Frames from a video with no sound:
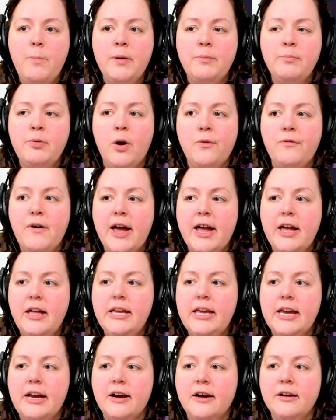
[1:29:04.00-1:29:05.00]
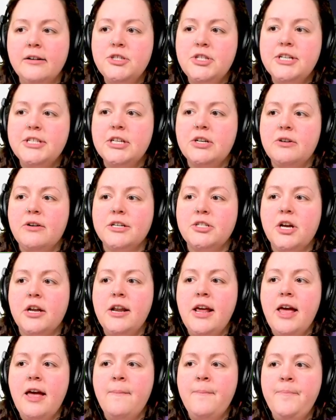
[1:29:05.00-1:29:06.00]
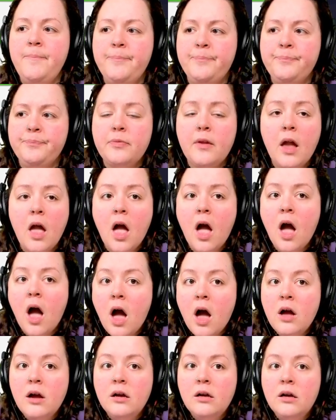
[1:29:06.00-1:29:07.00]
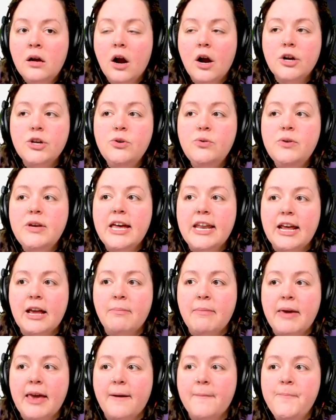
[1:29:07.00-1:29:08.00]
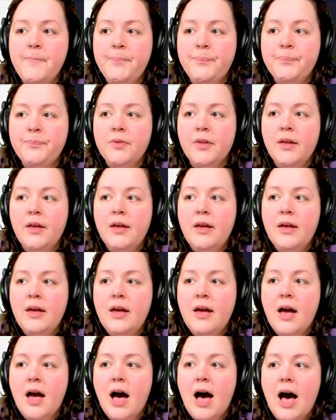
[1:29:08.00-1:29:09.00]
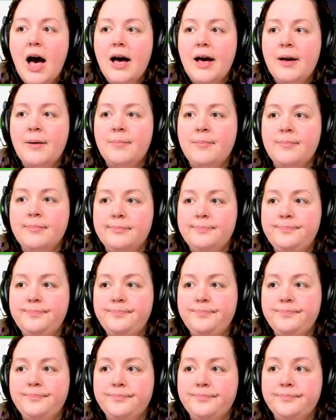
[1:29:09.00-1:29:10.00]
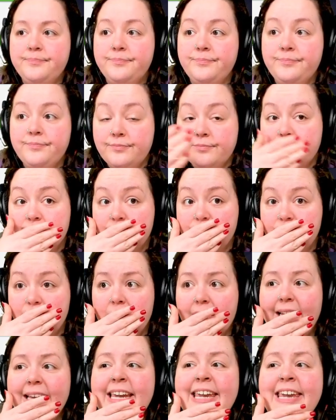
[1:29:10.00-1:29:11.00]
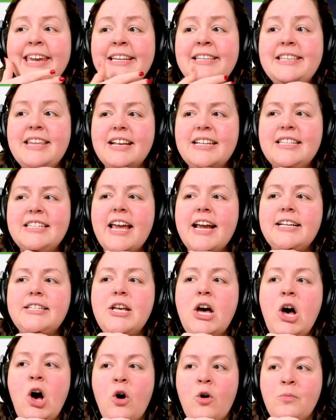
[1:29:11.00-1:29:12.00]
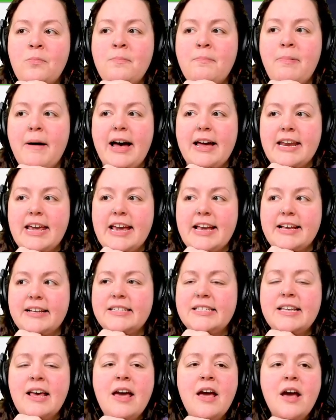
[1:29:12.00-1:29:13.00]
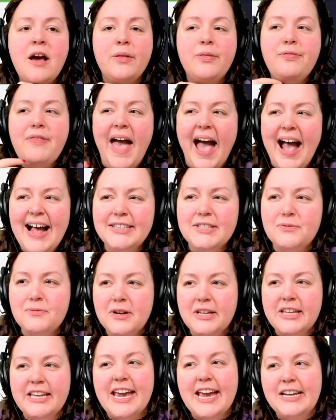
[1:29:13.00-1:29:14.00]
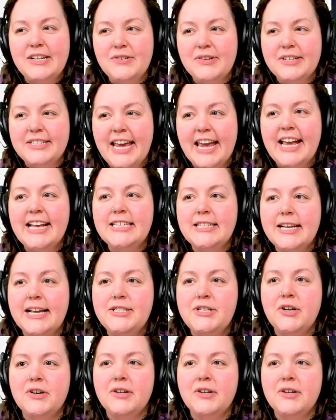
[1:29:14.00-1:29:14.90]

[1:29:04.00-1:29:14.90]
profile here, she has a crush on him. Are you kidding me? Um, he dislikes homebodies. That's really interesting. It's because you're